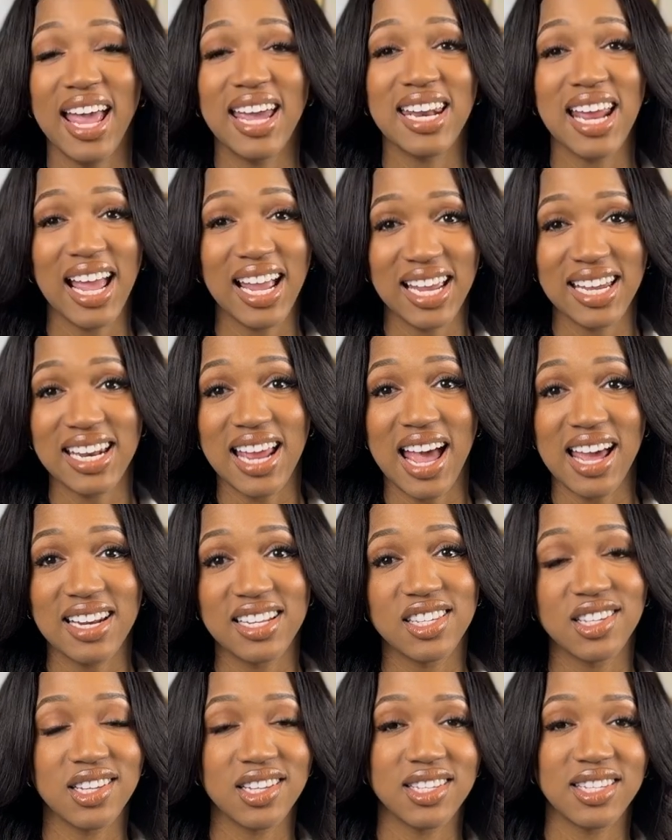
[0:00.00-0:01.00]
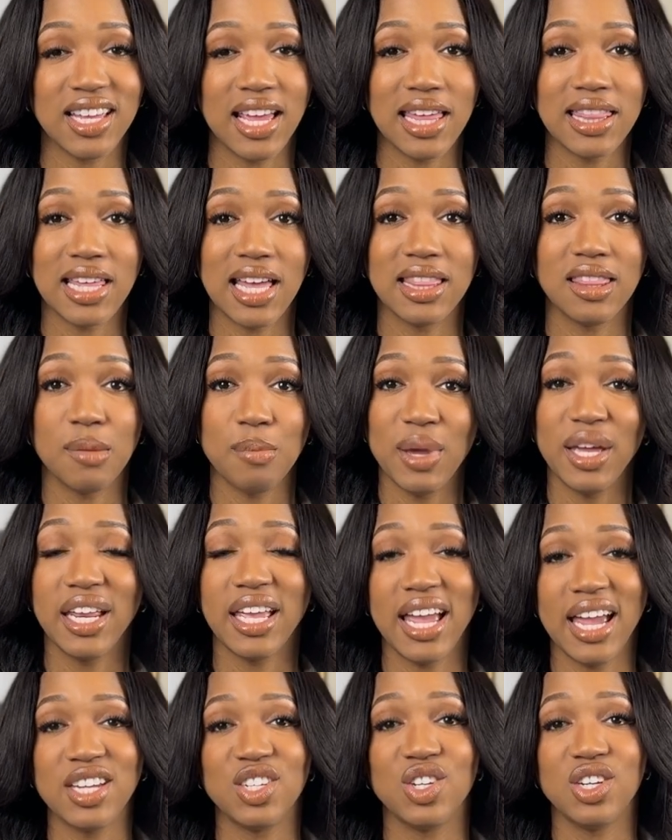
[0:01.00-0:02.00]
And I can honestly say that the
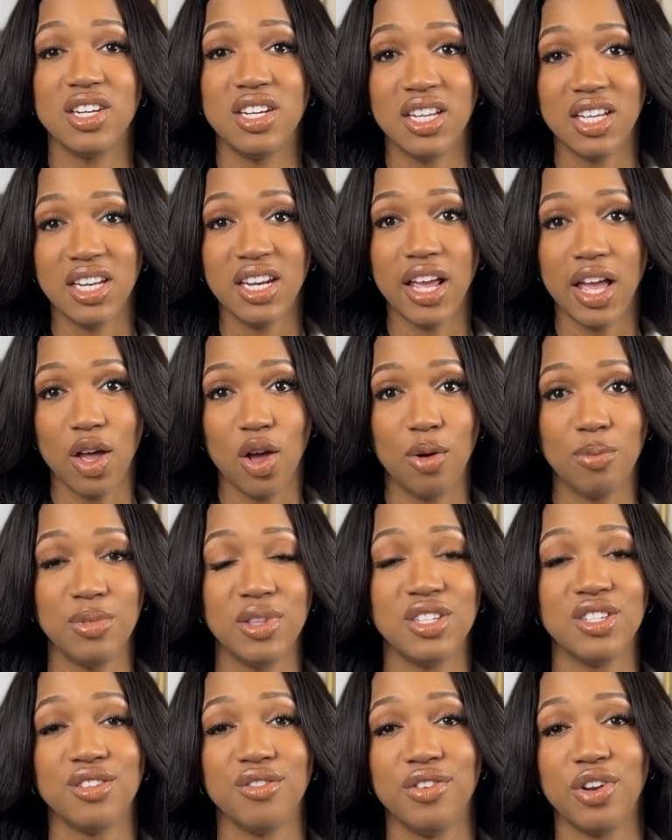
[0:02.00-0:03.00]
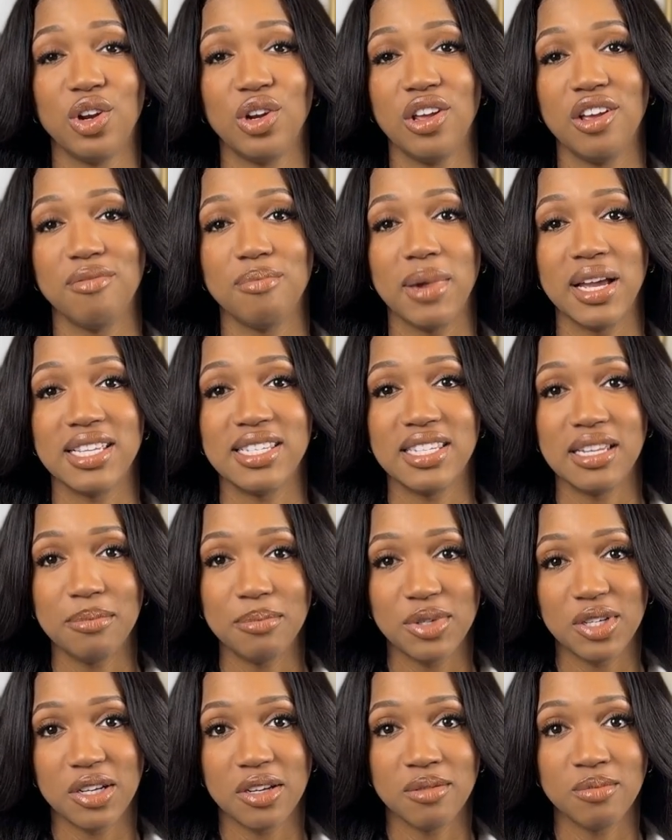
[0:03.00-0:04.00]
medication did help the severity of my
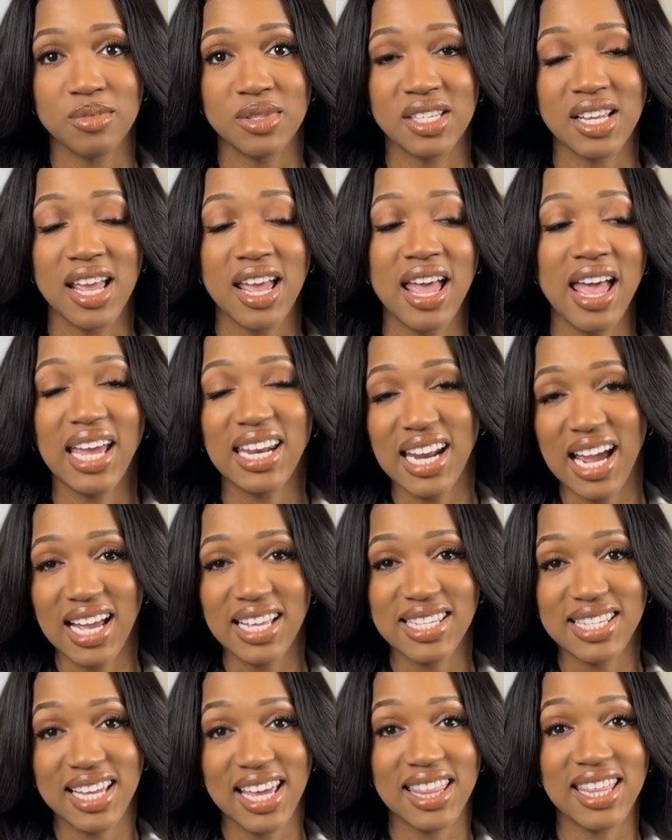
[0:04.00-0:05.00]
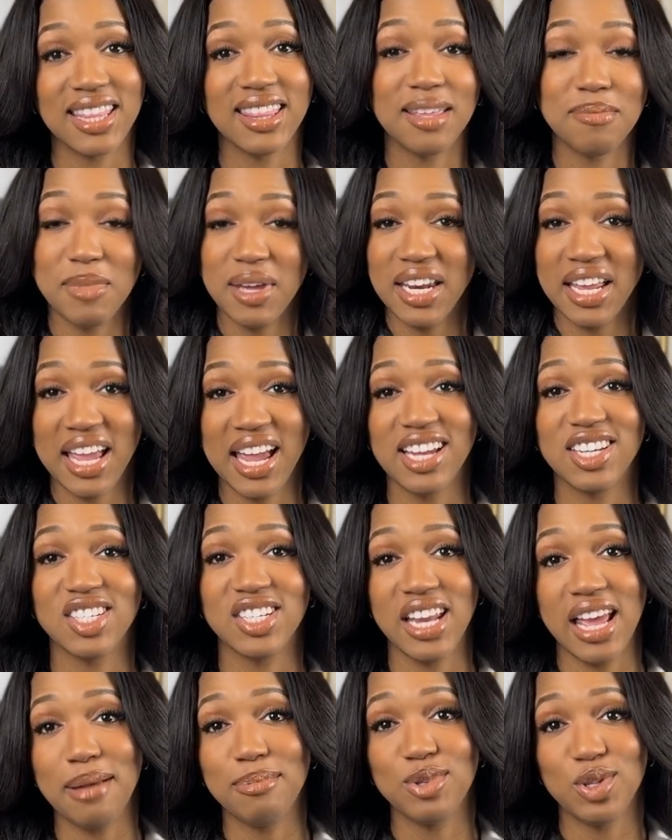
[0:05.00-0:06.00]
symptoms. And I'd say that the
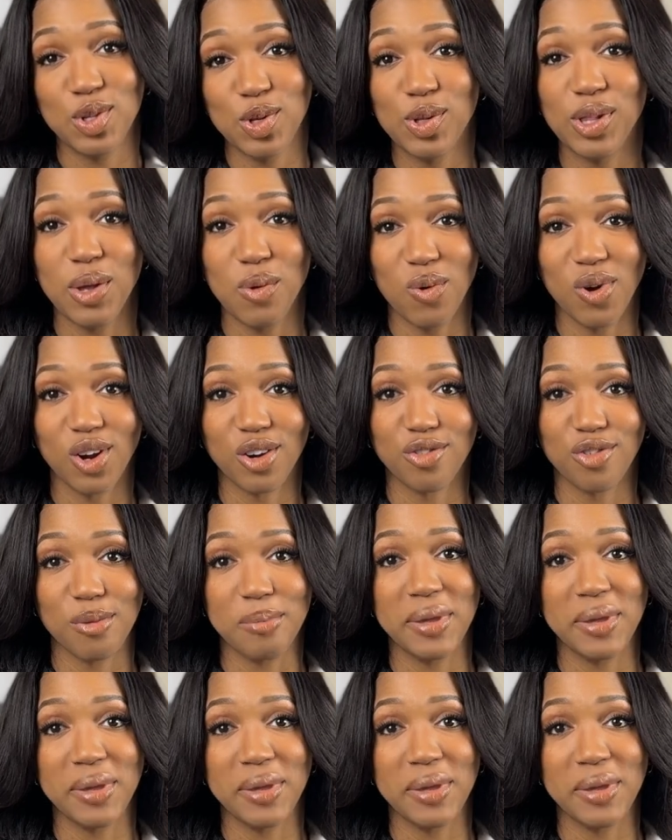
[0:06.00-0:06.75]
medication absolutely worked for